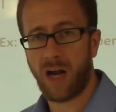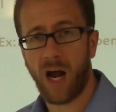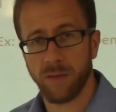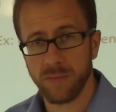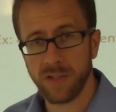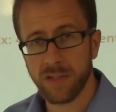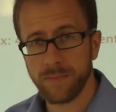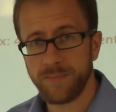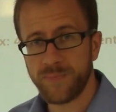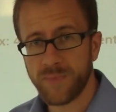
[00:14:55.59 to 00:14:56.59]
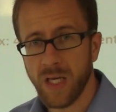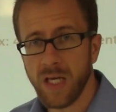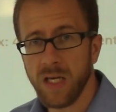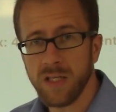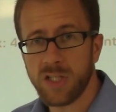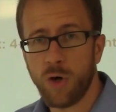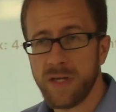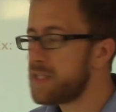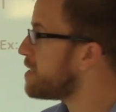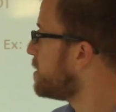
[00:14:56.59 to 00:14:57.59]
times. So
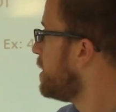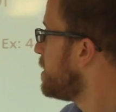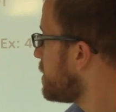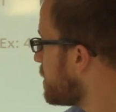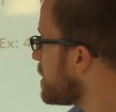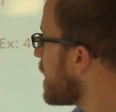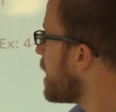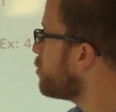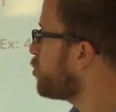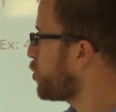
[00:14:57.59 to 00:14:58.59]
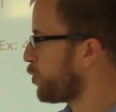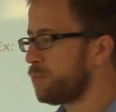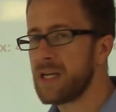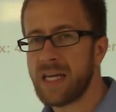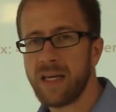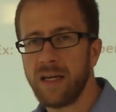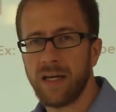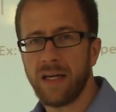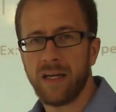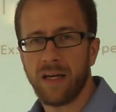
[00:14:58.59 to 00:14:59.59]
this is CH3
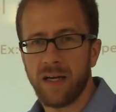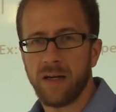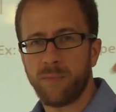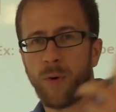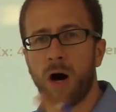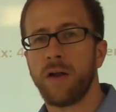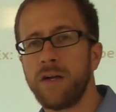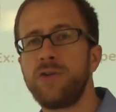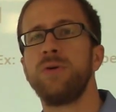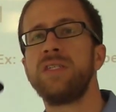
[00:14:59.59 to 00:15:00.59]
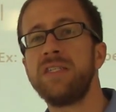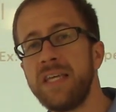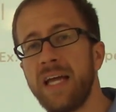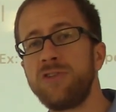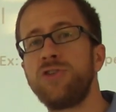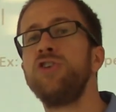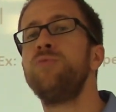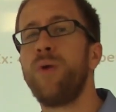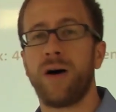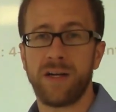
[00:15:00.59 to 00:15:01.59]
bonded to a CH2,
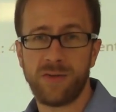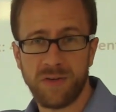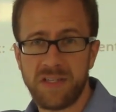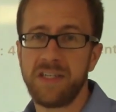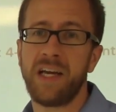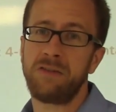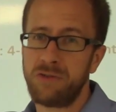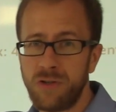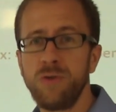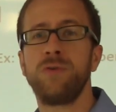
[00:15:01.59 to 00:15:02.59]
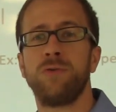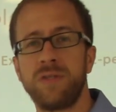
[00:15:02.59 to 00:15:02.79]
bonded to a CH2, to